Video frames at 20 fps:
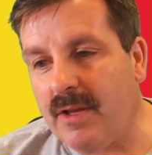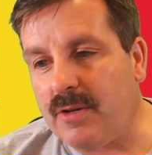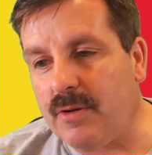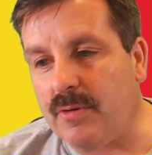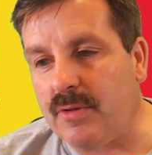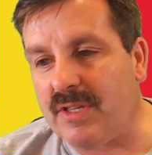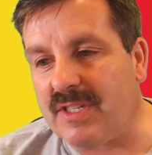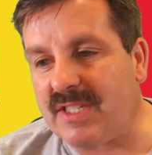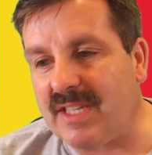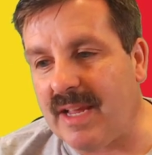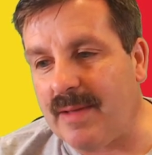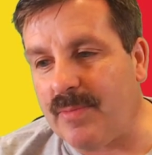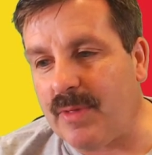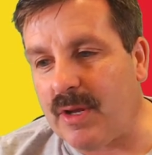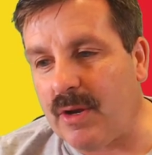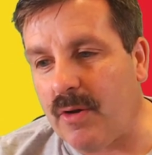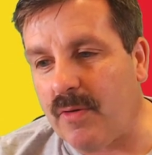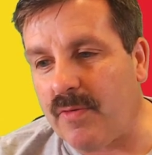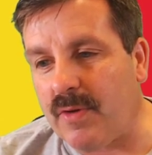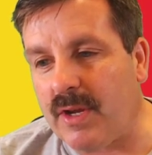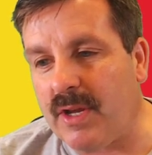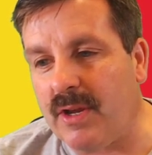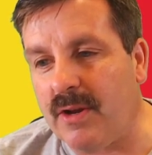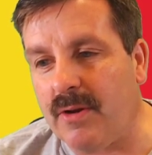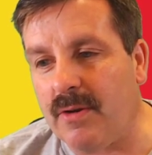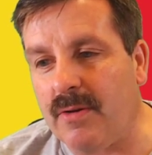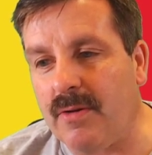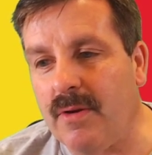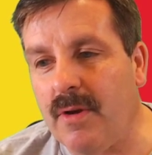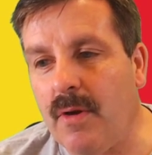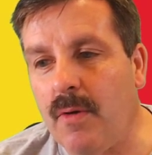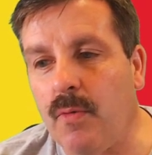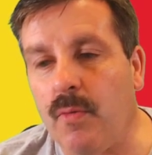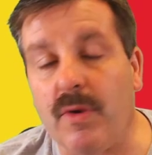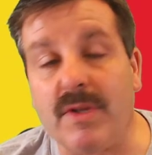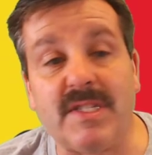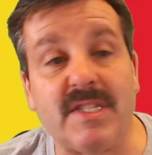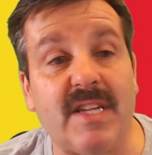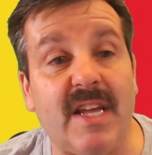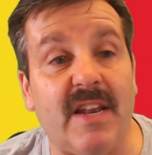Do the same thing over here.
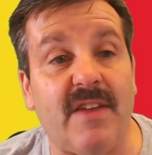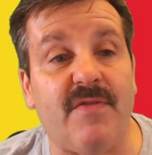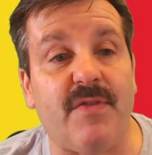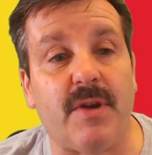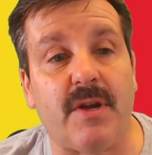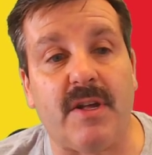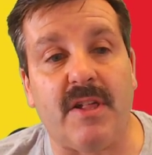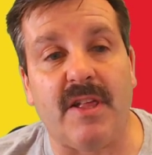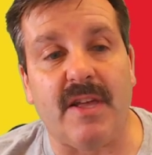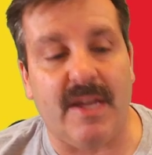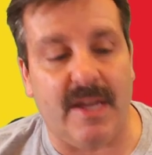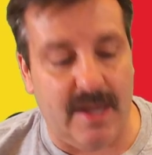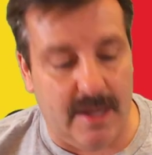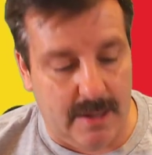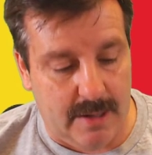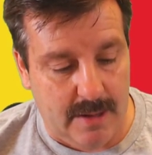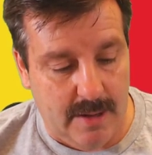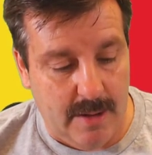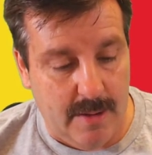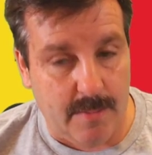Once again, if you click it,